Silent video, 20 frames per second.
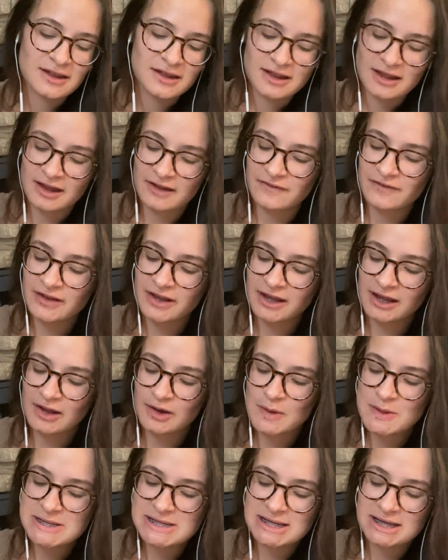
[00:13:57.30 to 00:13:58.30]
I feel like it
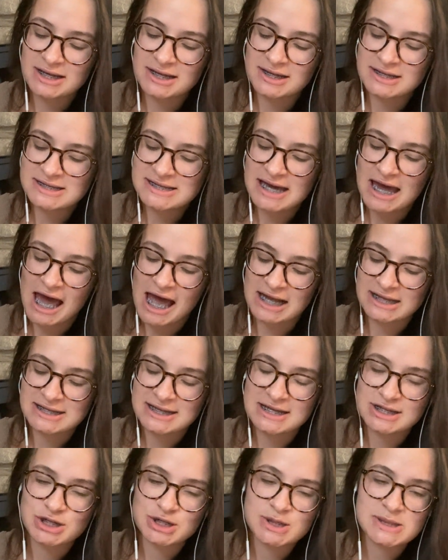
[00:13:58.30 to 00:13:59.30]
was like a
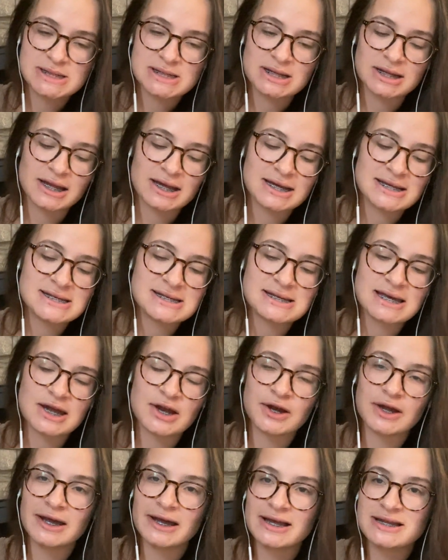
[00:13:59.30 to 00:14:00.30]
tactic just to like
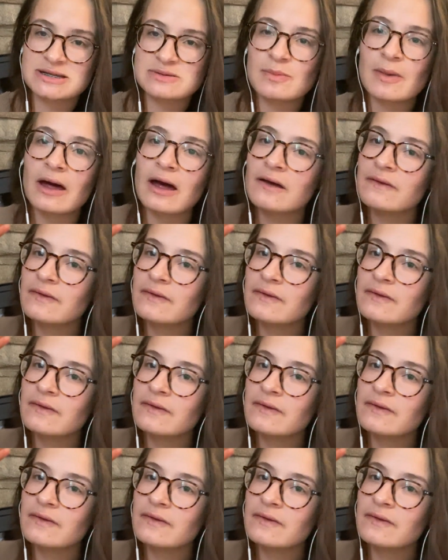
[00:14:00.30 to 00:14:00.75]
scare kids back